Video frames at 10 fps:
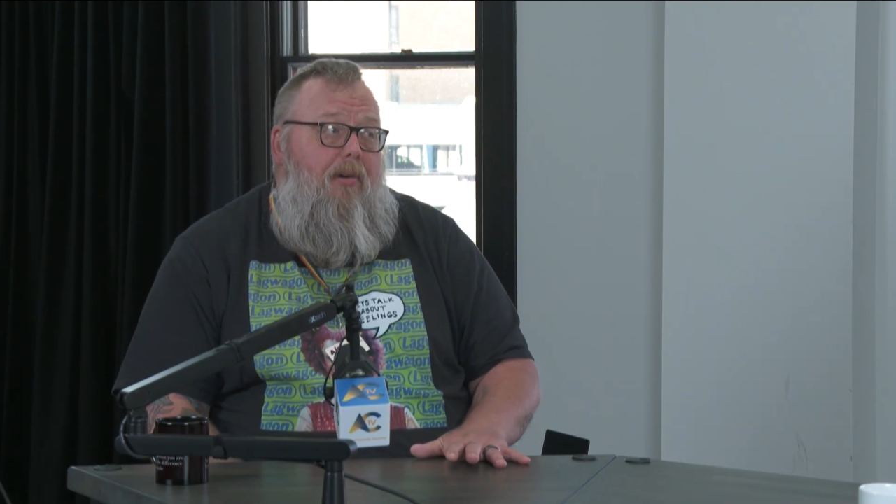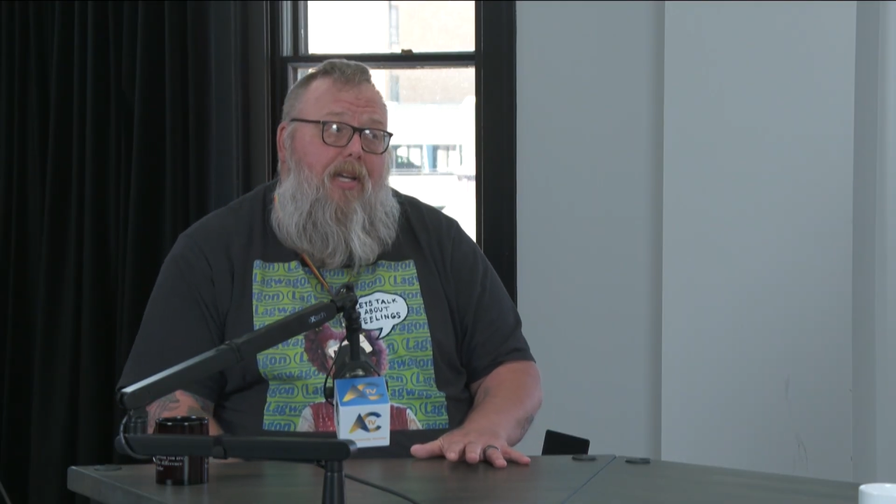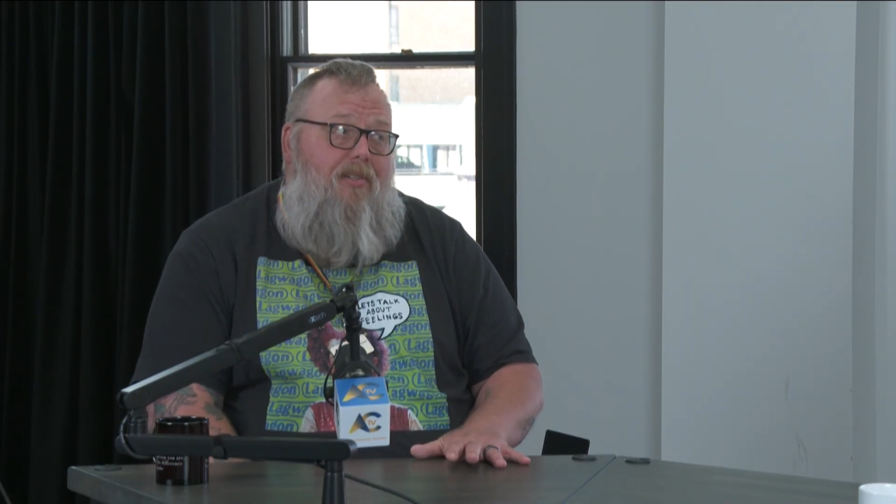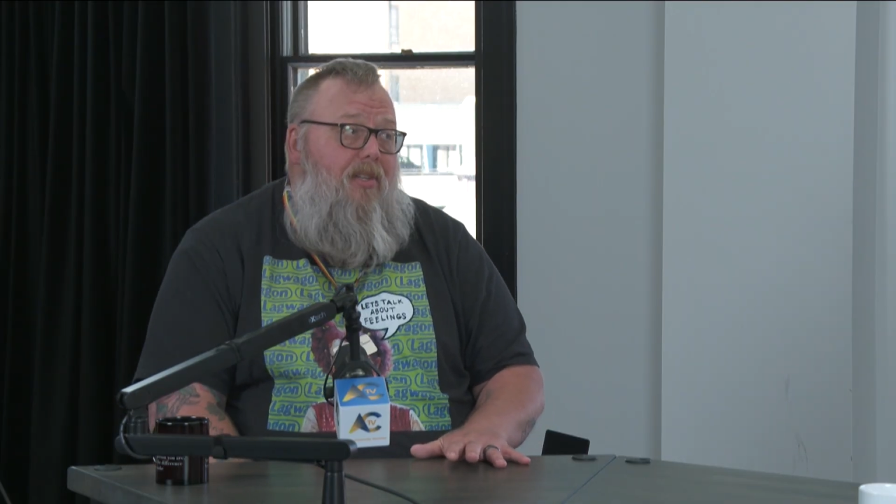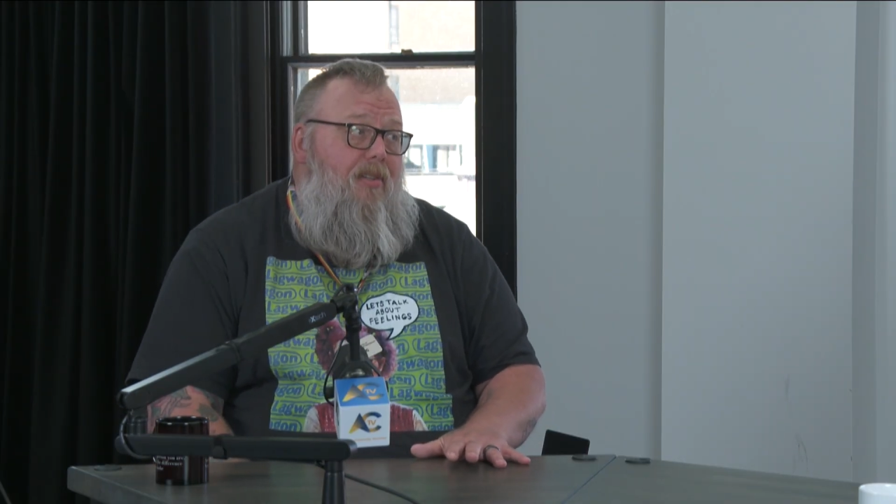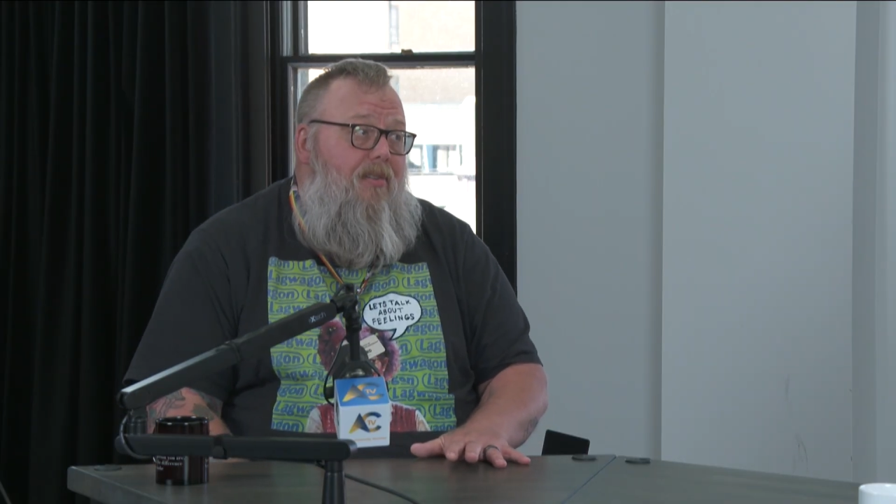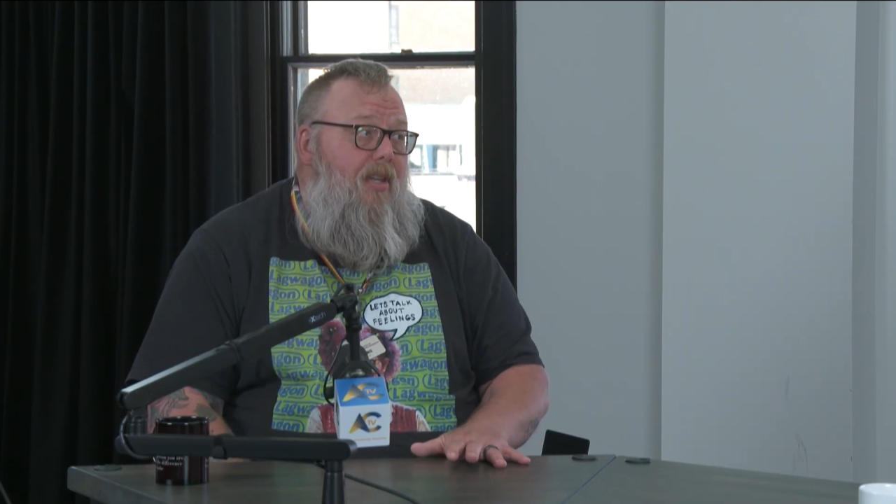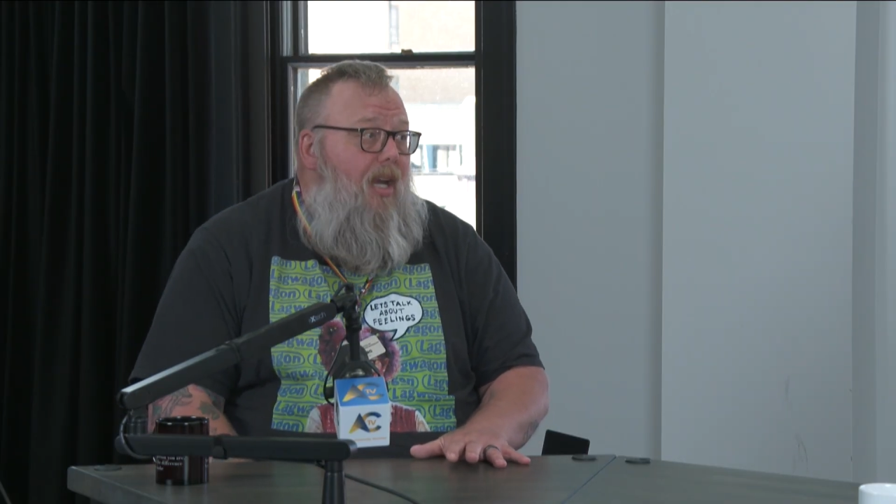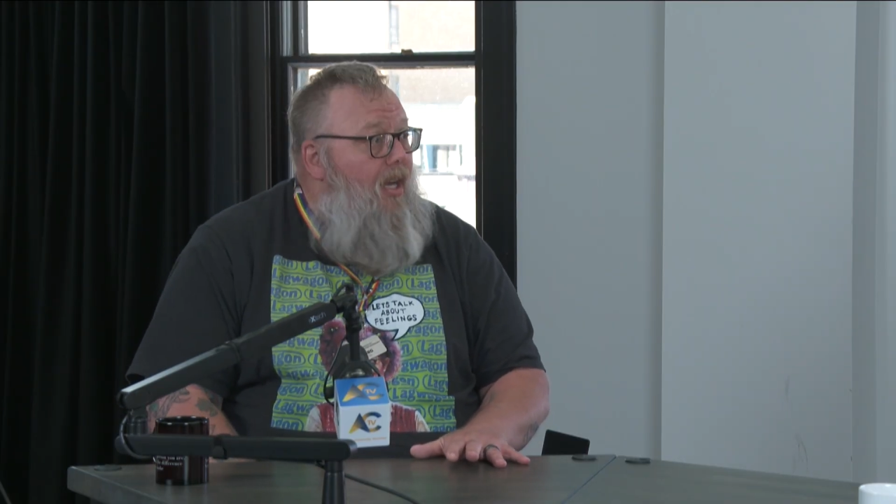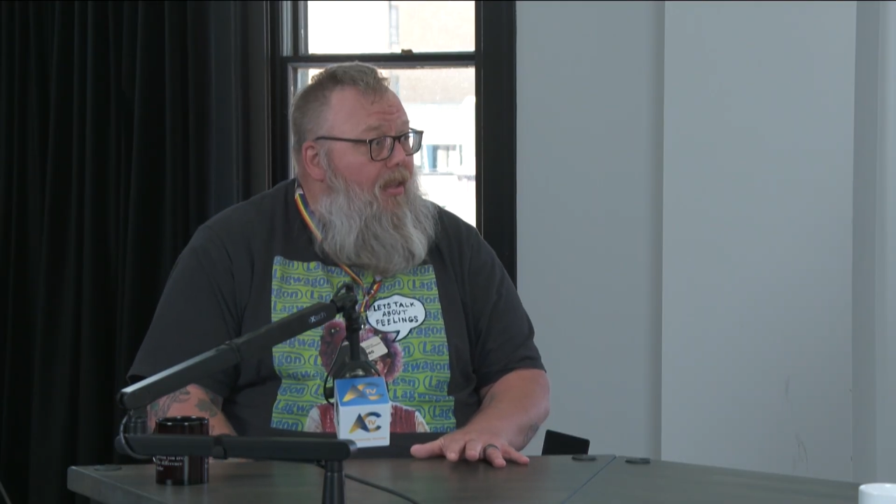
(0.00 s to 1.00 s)
crises
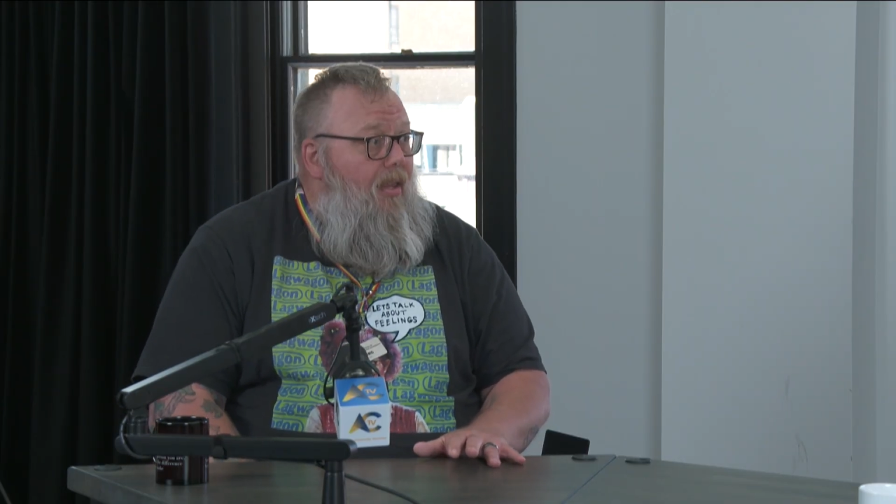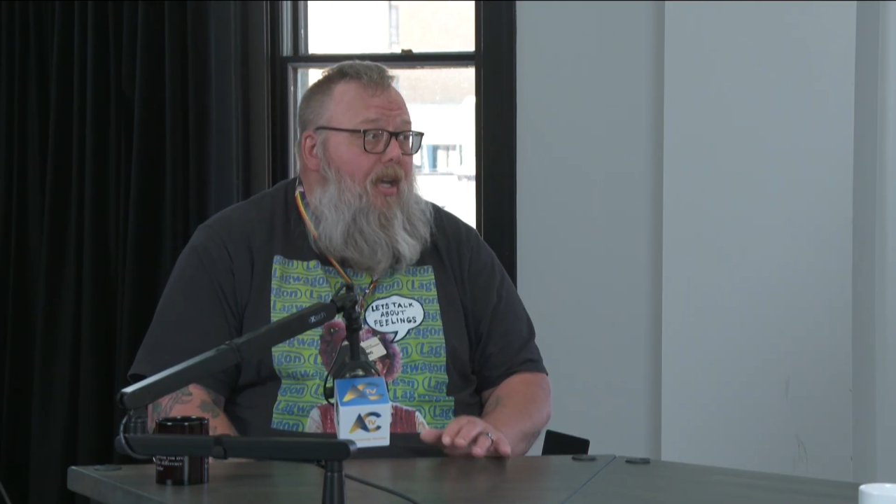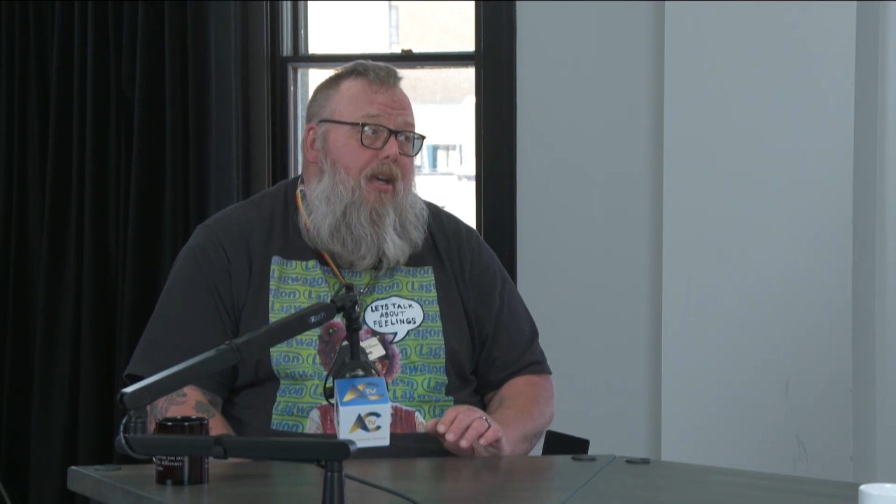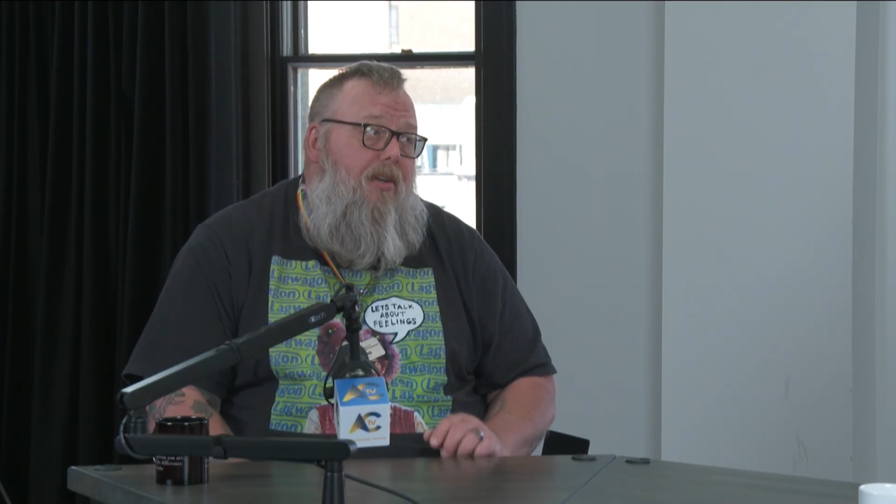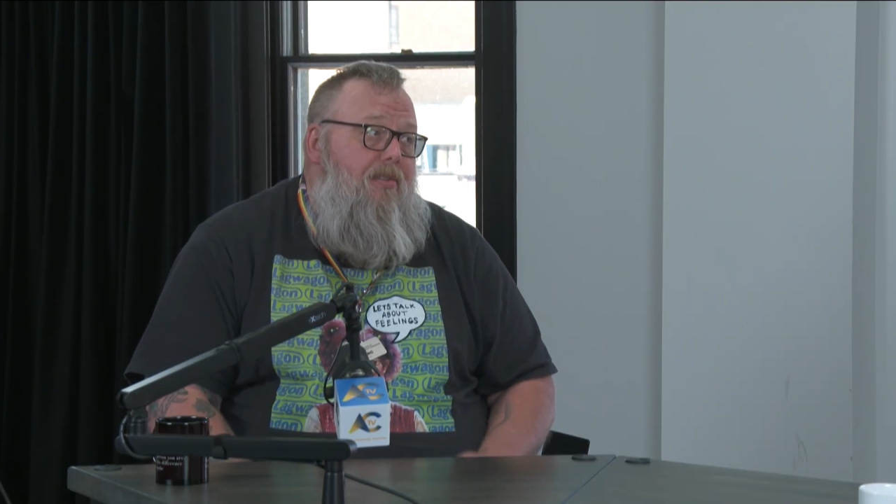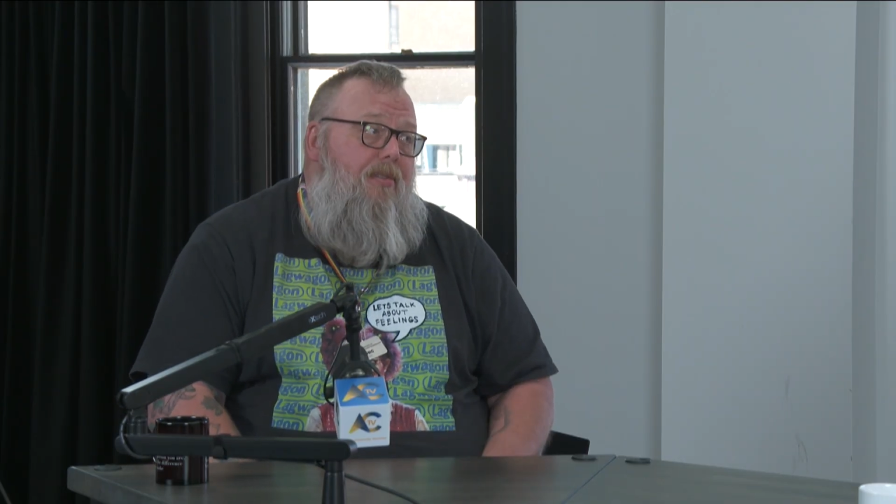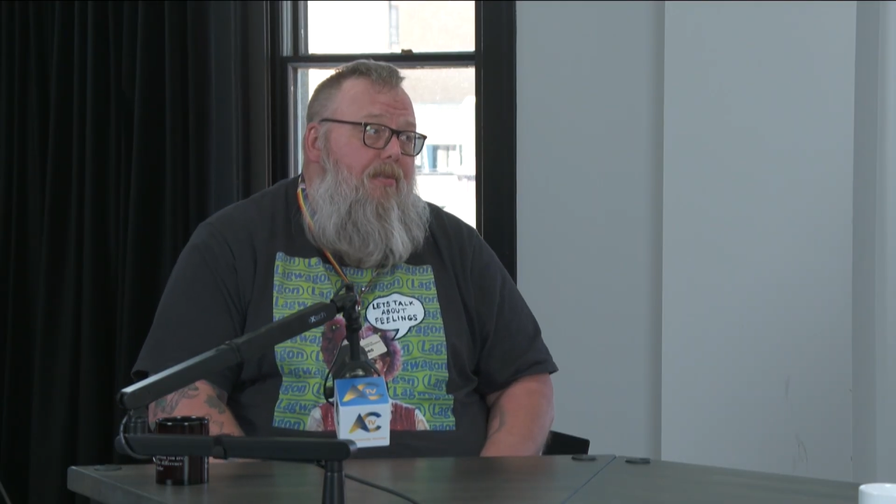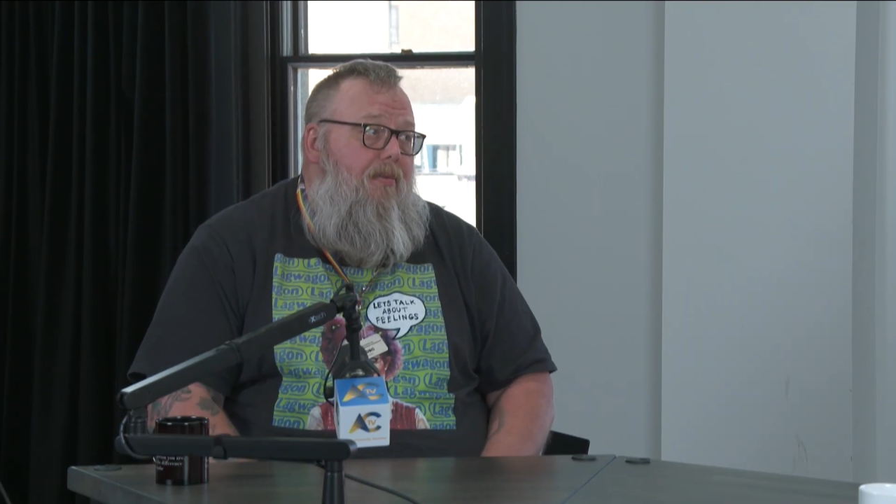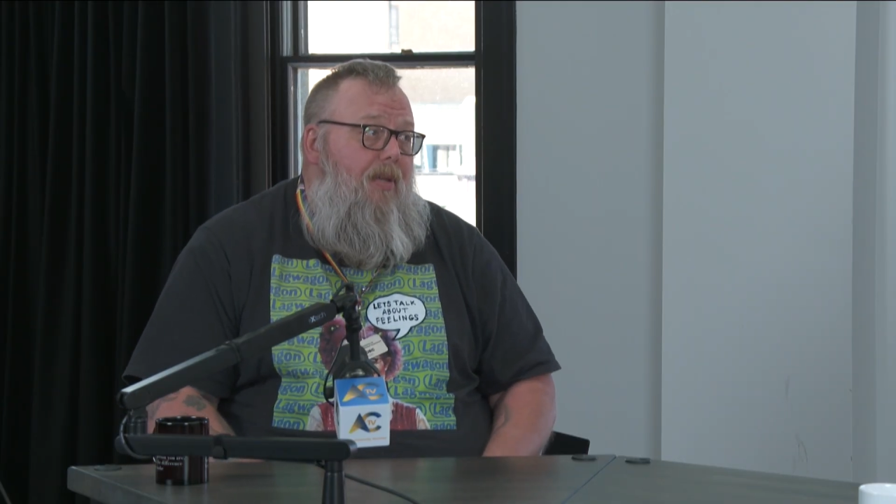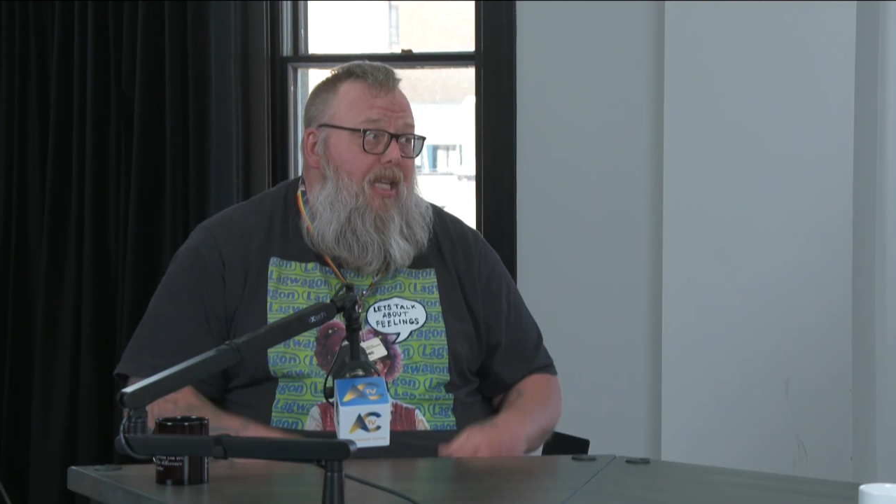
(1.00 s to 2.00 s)
than anything else